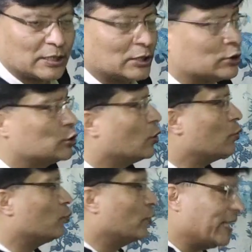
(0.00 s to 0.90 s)
So
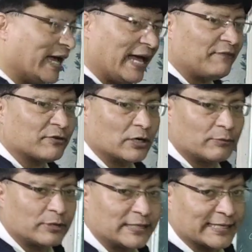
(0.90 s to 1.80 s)
we have
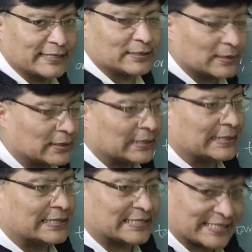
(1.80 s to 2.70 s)
converted
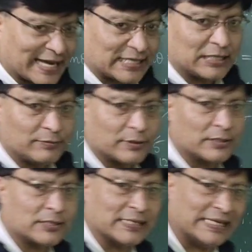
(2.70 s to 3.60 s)
sin
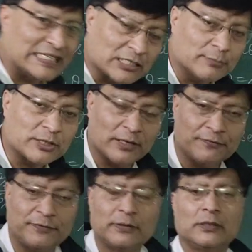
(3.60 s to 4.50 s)
inverse in terms of